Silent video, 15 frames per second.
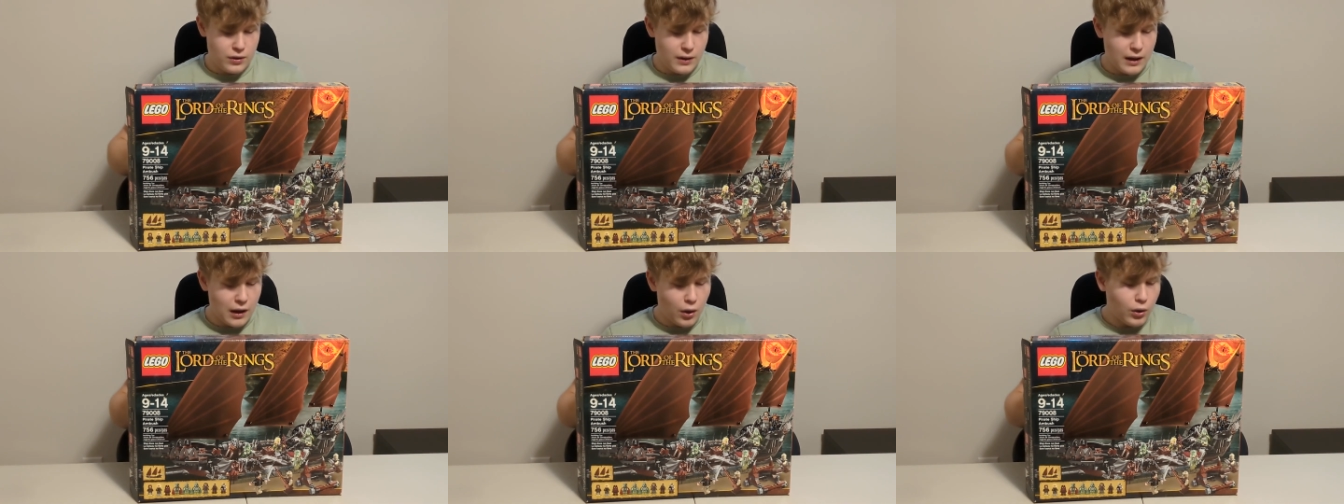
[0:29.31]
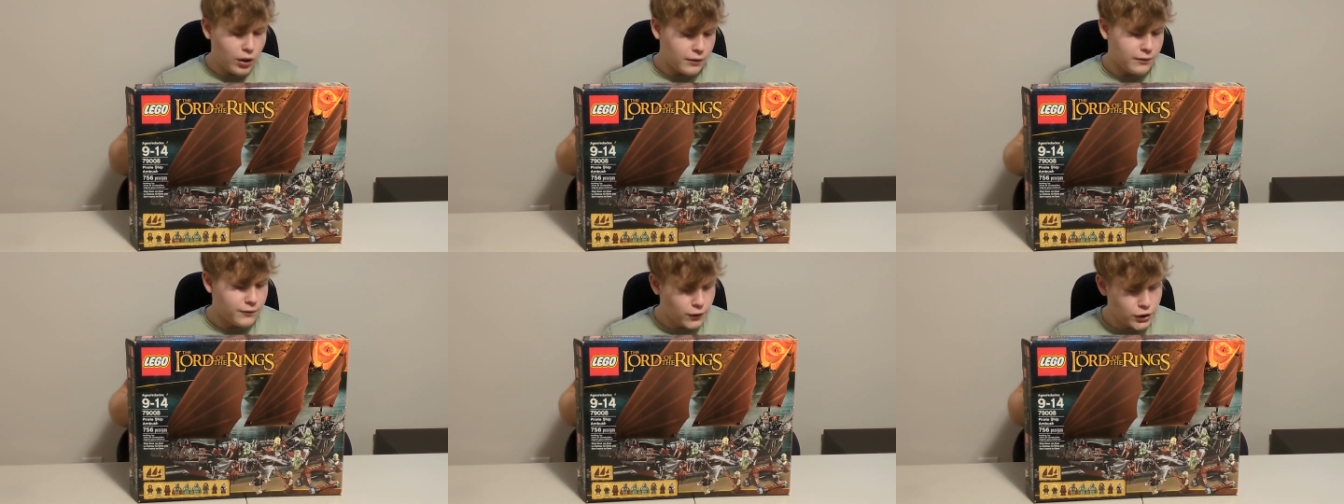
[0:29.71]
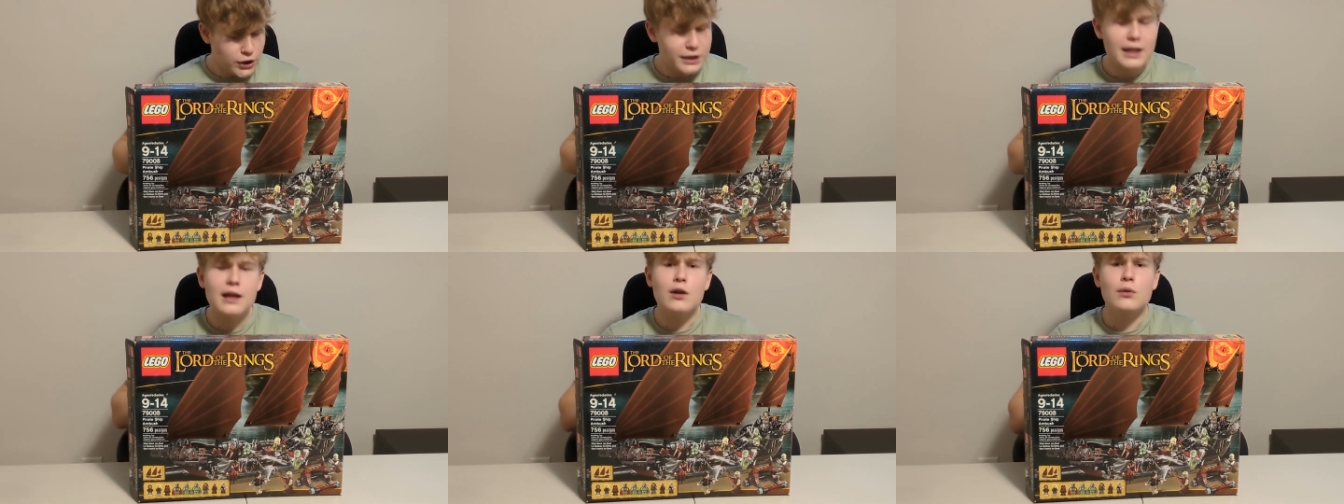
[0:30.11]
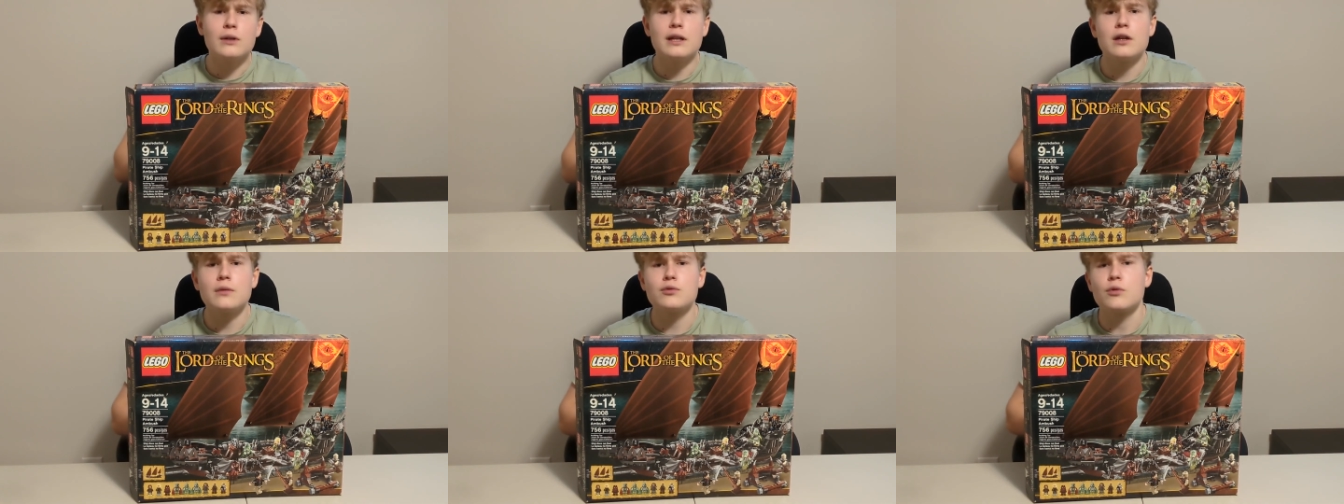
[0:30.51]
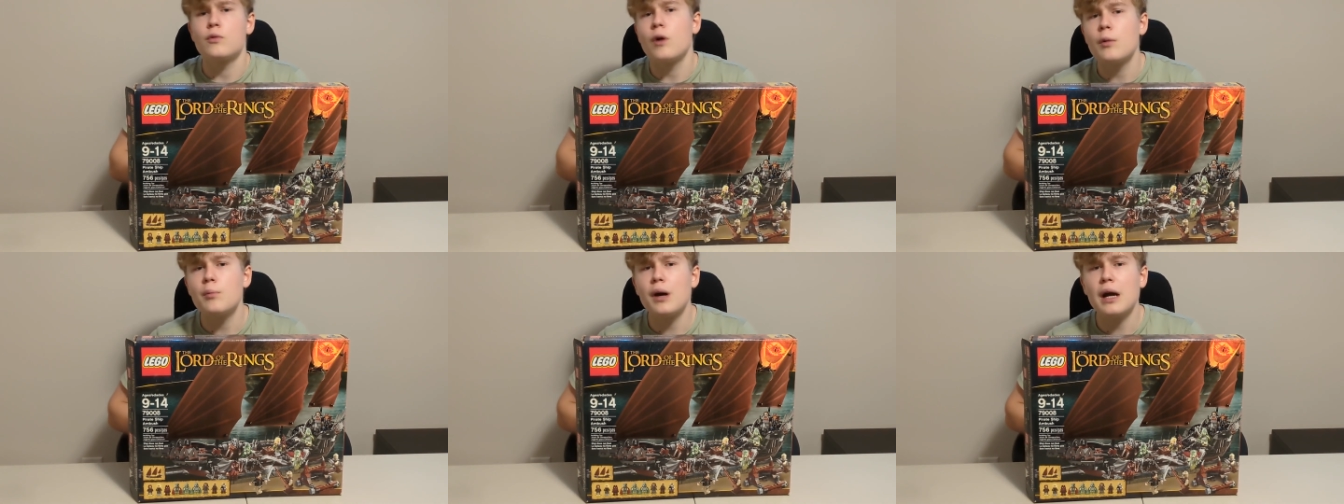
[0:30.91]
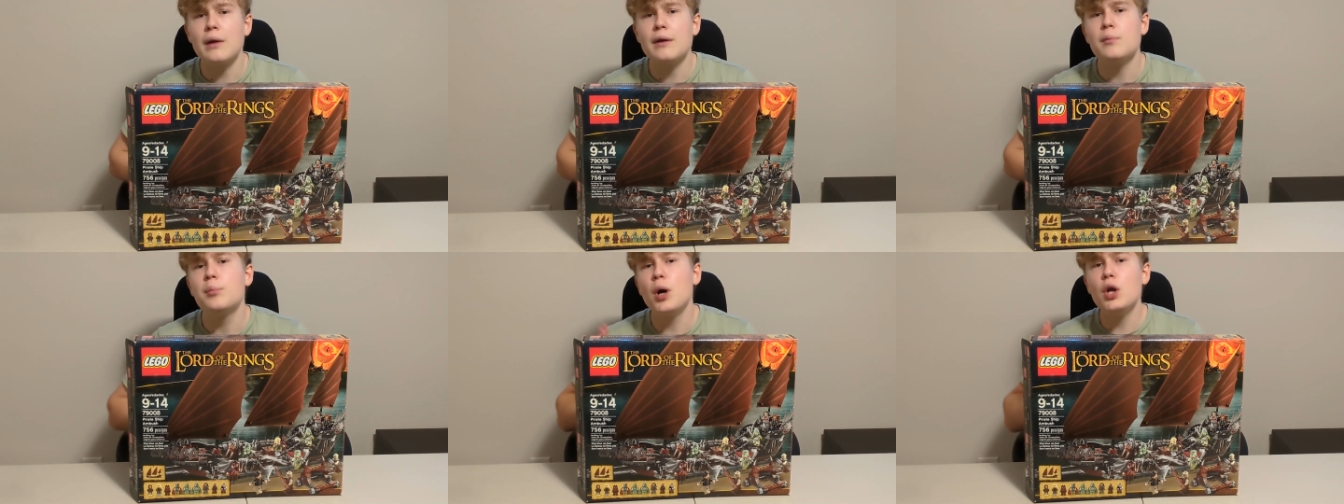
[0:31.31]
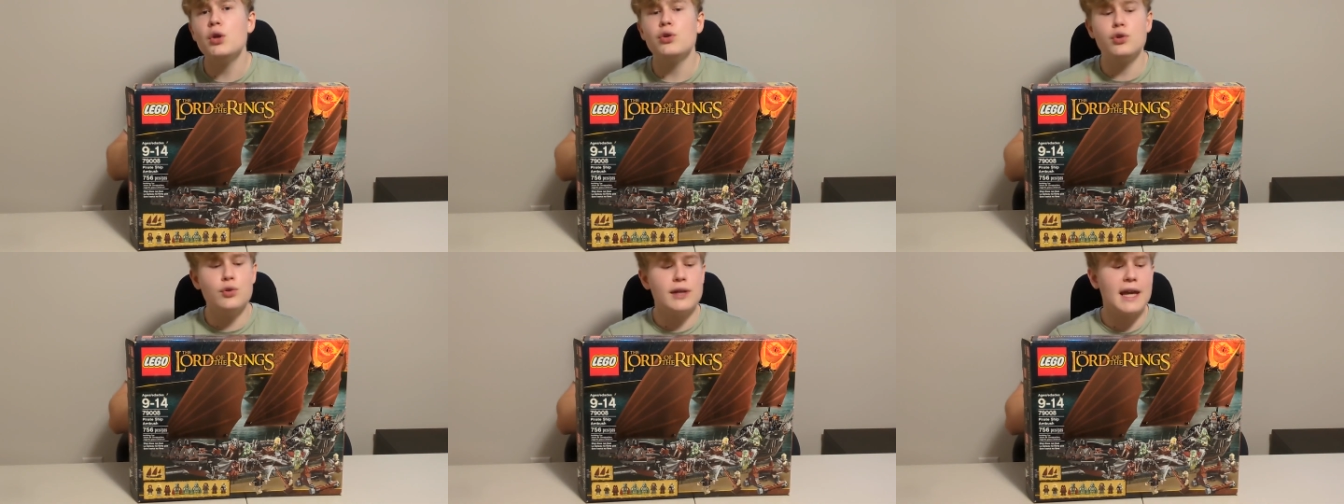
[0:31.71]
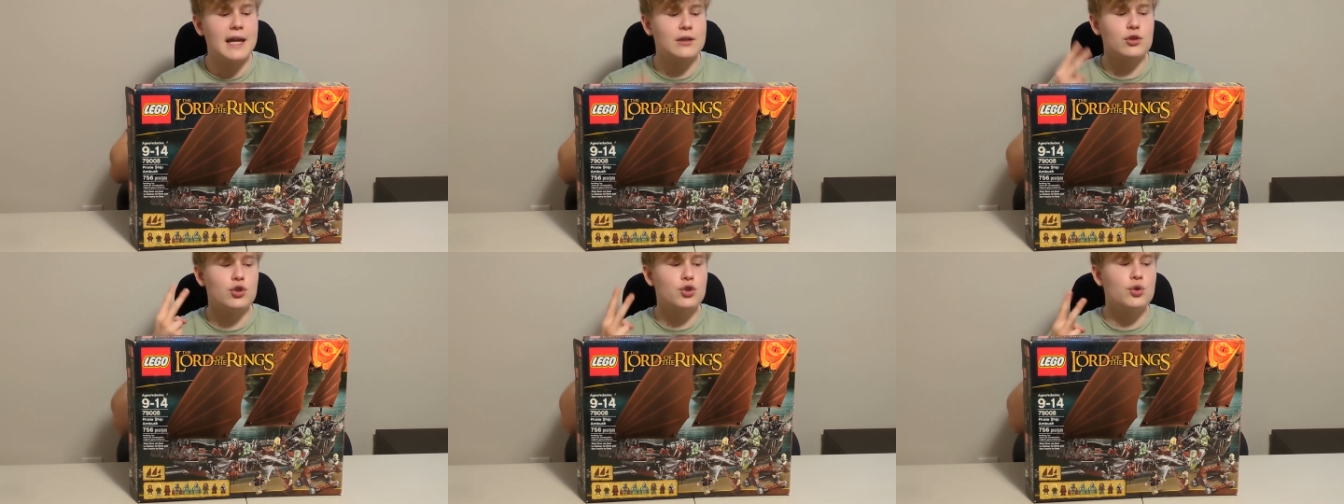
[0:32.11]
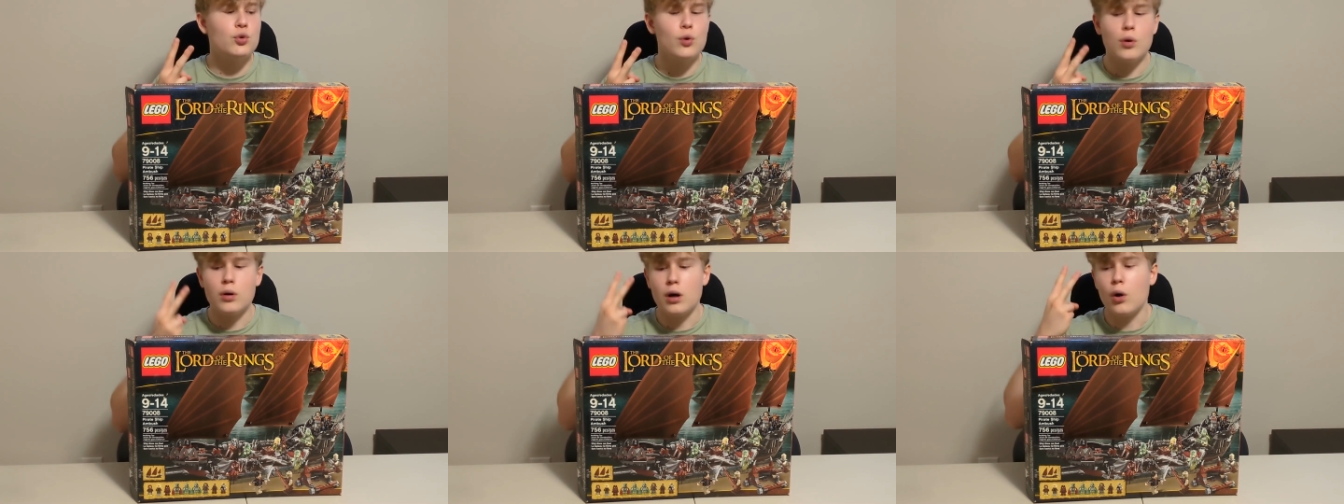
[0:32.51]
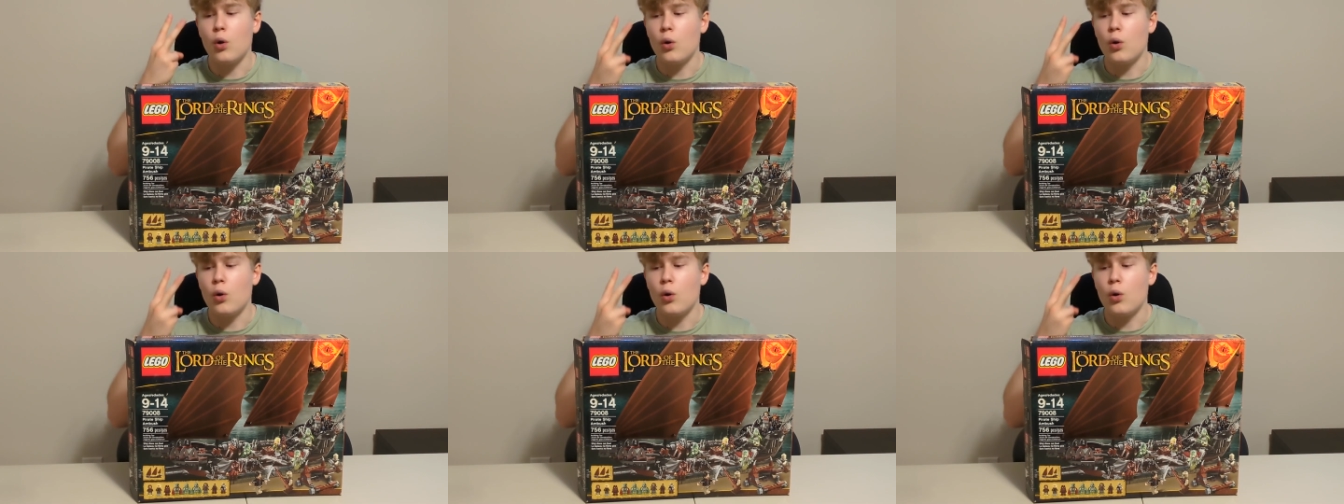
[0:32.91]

It, unfortunately, it only comes with one pirate, but you do get two